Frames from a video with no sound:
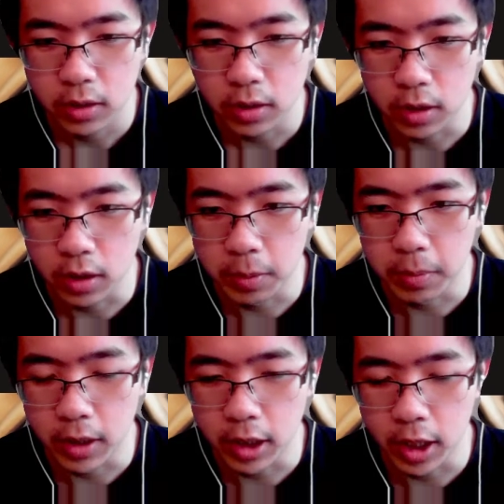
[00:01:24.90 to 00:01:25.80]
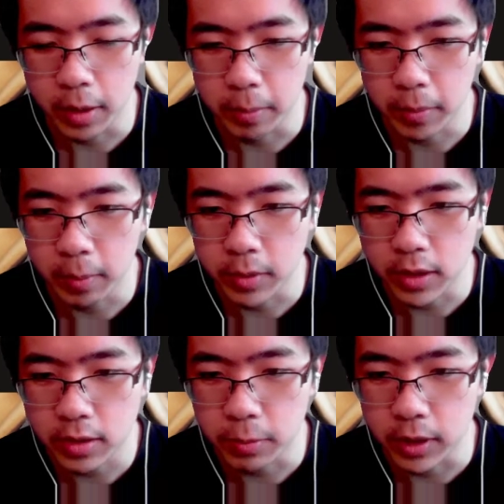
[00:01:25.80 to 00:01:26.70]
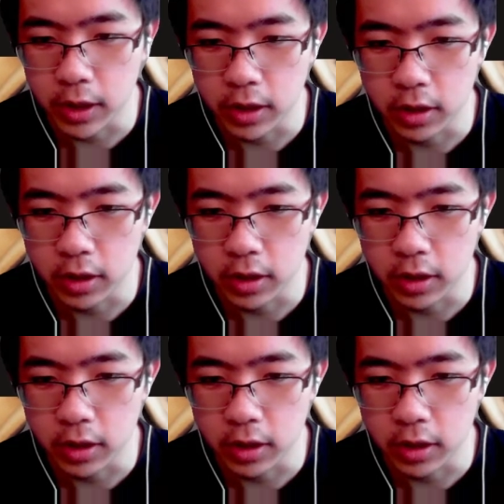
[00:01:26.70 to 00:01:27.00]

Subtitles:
but I'm just reading